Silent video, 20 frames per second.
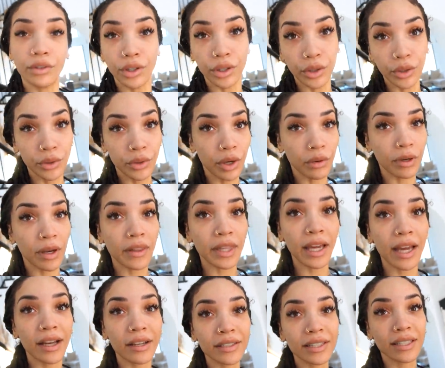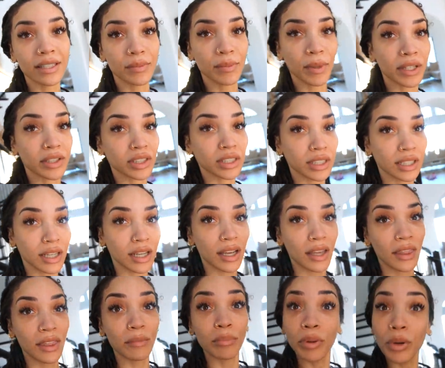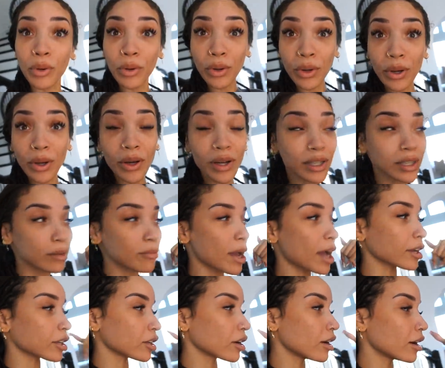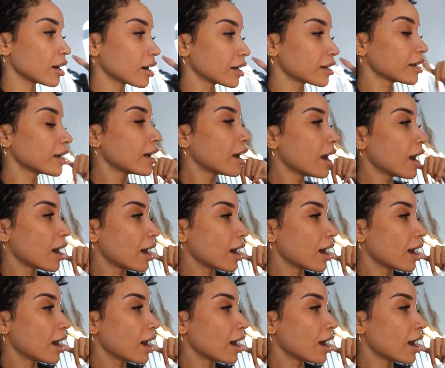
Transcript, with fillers: new around the house, especially the pool and the backyard.